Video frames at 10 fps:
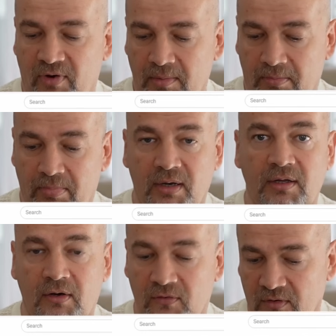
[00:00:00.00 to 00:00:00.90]
fiber
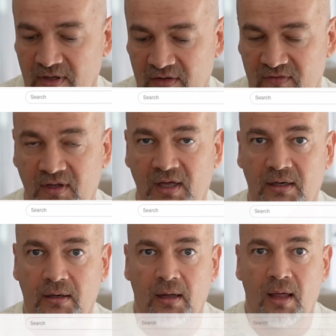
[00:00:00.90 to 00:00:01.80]
particles on his
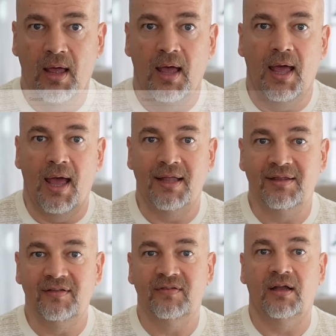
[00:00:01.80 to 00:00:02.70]
skin. And
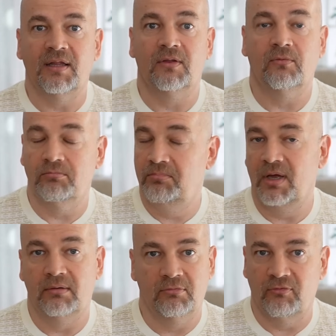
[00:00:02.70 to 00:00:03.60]
this started
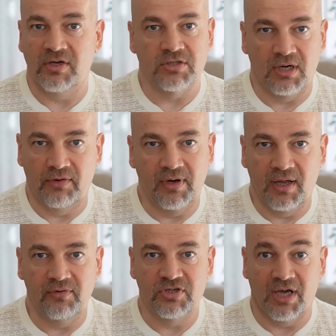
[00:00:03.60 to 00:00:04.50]
big question
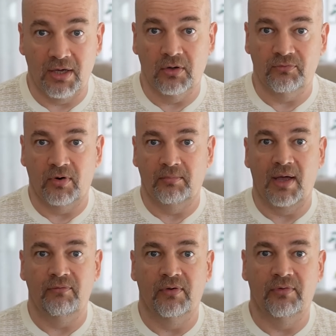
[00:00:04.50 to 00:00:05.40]
lavina, which I got from
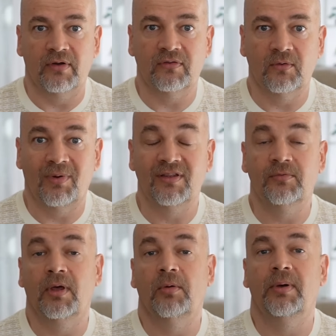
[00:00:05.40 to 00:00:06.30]
my viewers, so what is
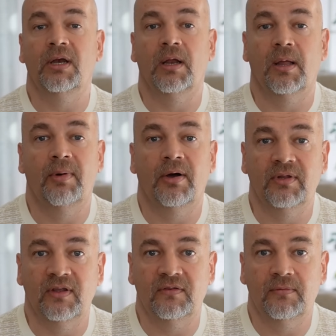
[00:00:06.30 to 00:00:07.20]
my opinion
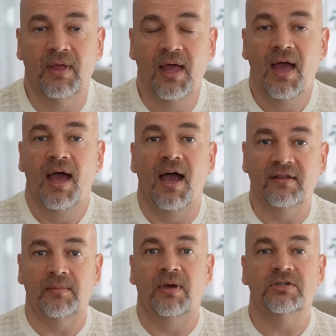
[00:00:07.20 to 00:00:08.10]
about this.
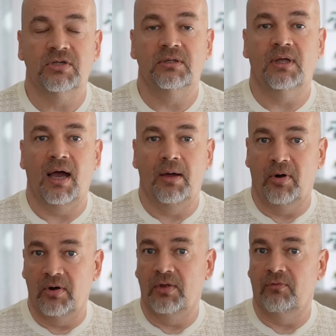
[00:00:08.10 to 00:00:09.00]
As I mentioned, I'm
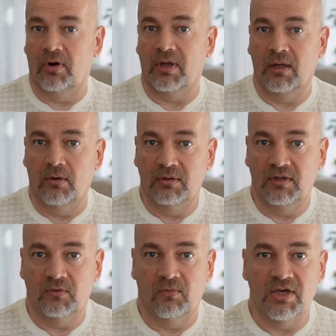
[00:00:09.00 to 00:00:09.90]
already working on
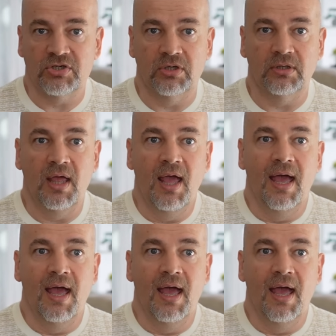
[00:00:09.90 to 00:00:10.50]
this question,